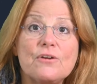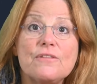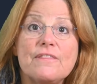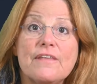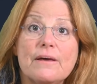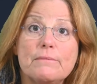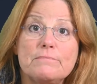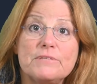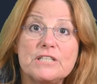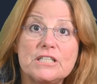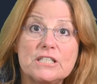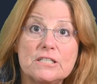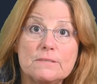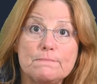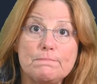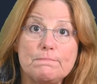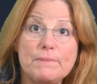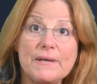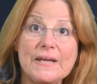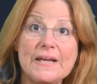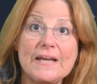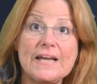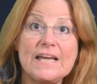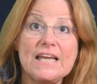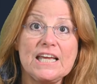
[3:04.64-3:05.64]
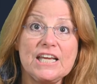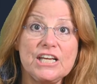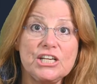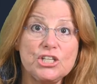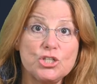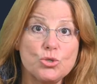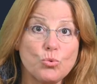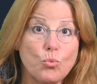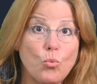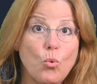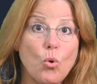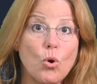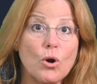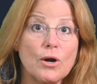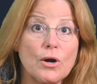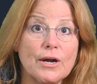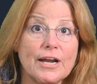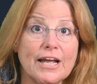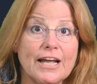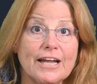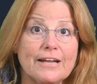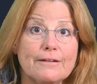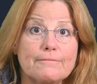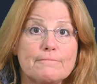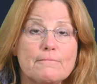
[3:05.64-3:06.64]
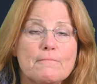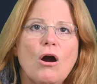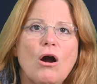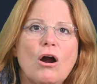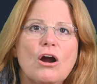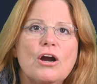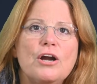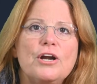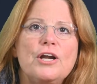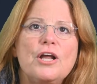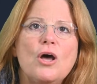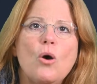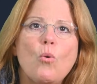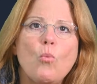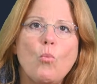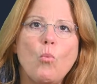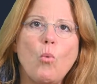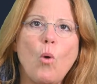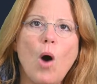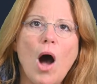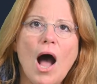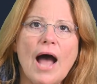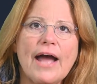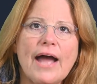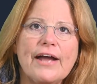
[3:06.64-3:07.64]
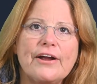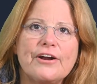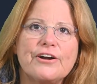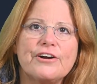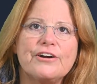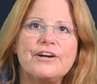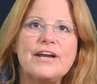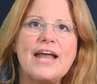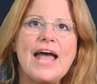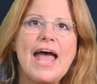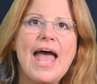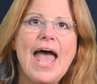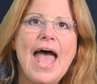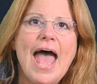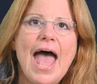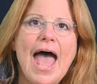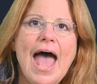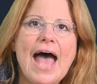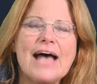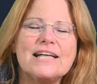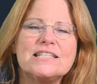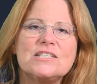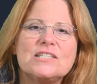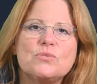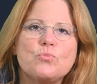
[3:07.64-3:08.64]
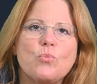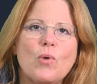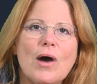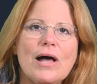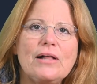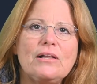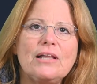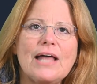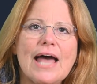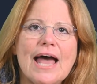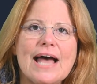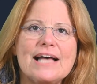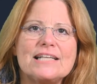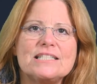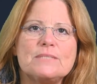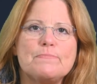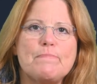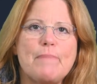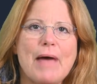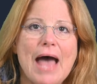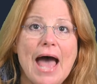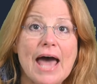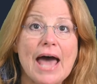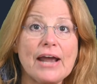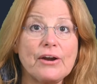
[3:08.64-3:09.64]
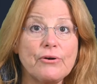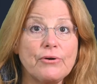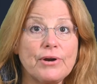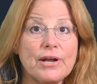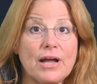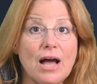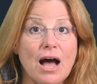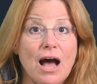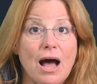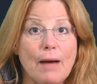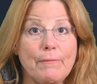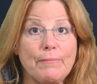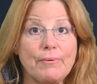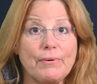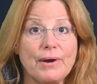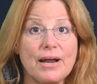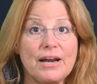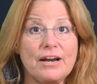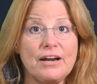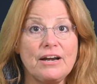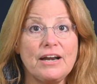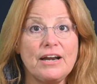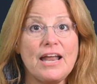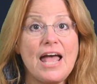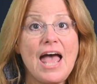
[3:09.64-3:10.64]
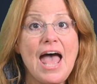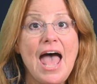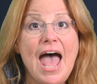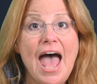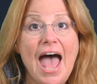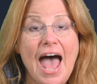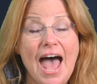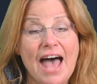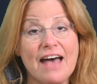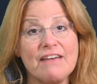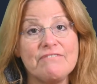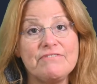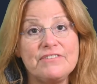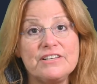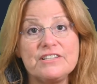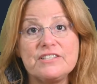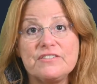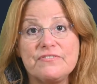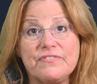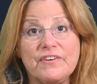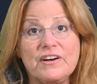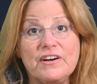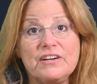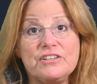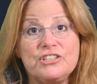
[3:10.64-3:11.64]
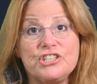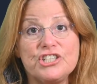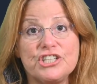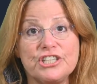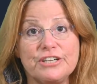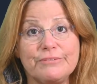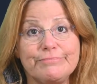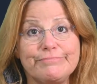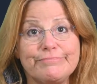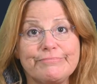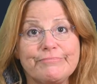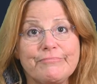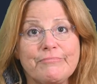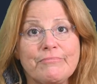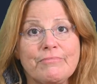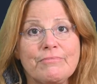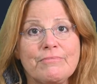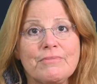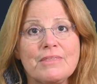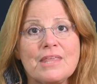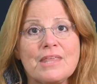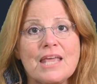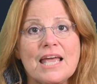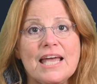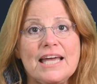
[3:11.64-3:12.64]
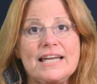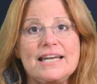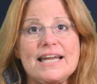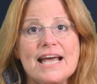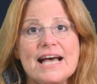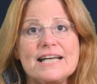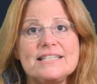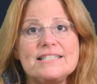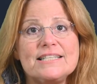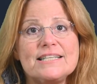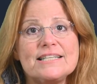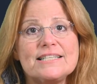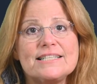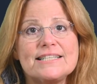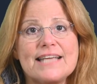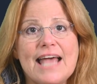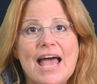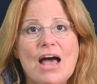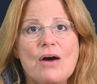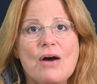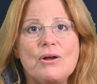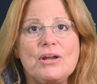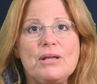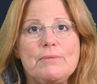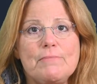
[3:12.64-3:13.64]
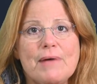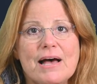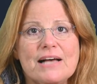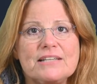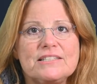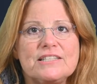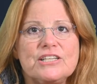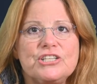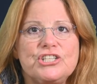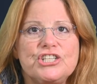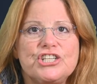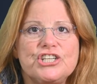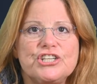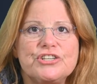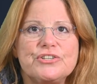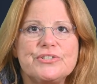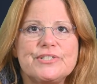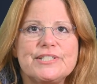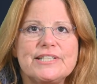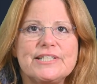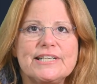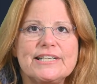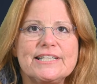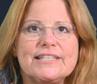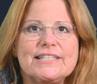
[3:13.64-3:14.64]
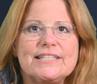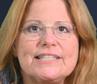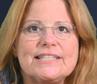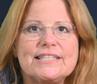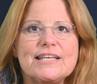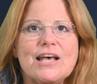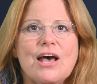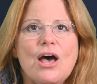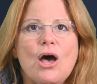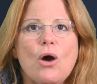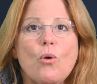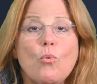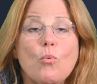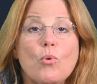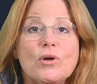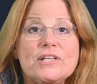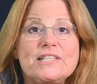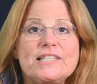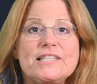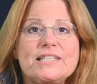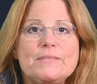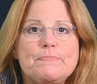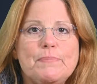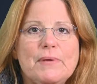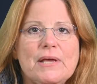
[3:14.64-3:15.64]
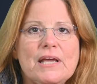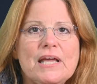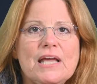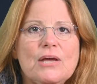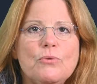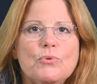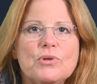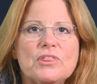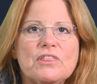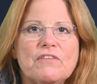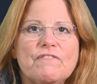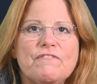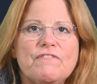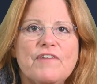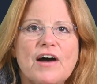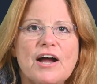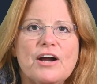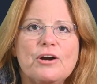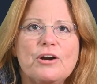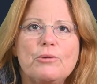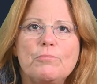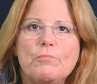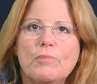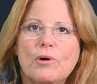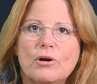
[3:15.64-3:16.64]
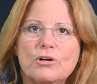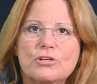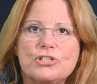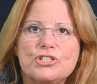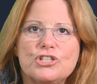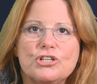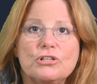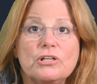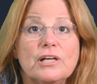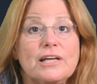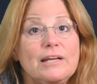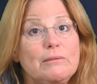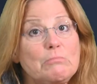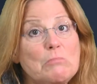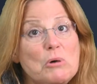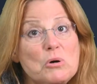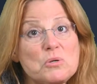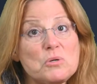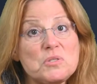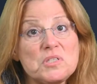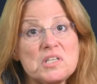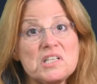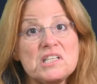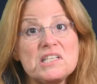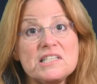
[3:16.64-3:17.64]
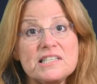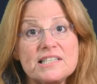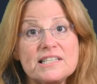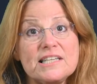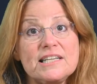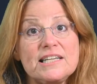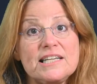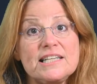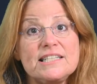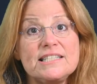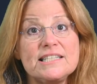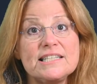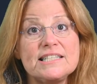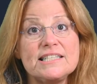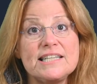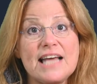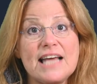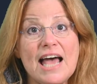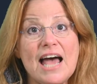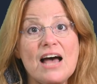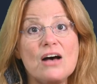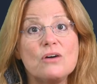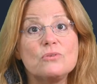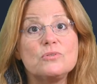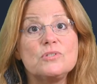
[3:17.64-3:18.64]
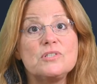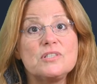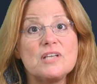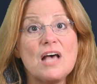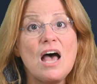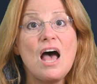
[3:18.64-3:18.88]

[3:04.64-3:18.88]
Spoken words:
them speak each warning. Hardwired as well as battery operated have this function. In Essex County, Massachusetts, when speaking with the fire marshal in most of the cities and towns,